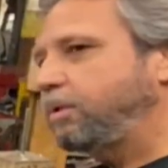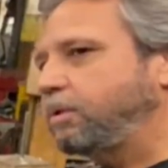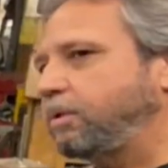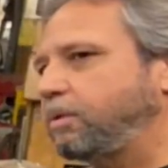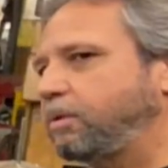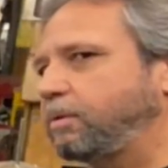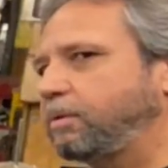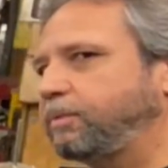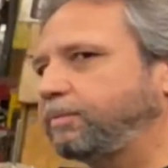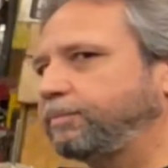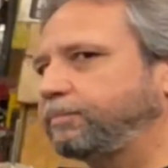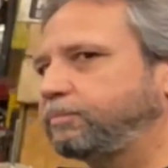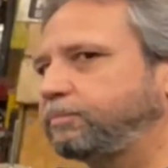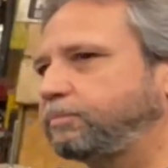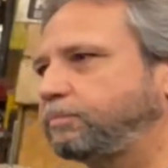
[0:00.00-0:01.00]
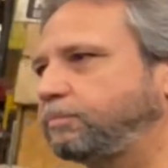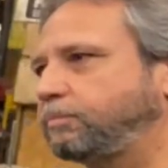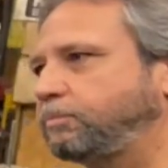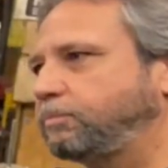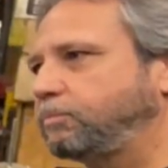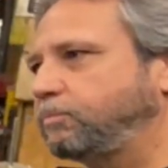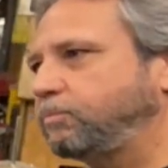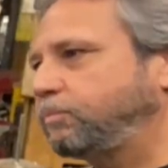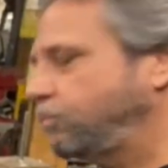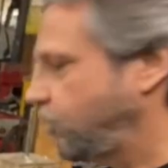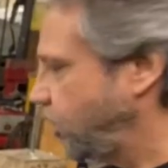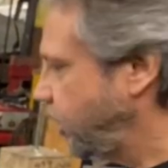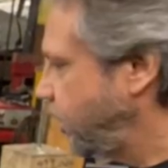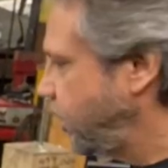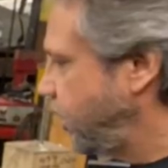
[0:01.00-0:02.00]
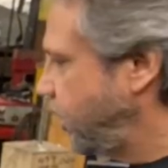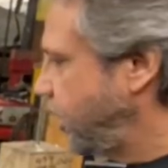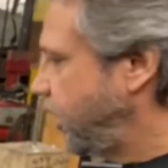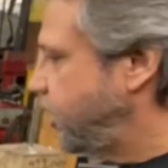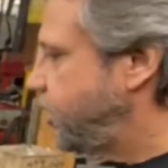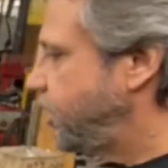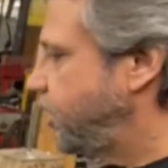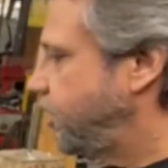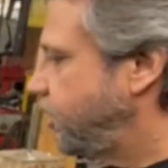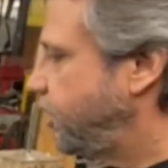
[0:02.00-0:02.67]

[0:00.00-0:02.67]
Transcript: motor speed already. 10-inch pulley.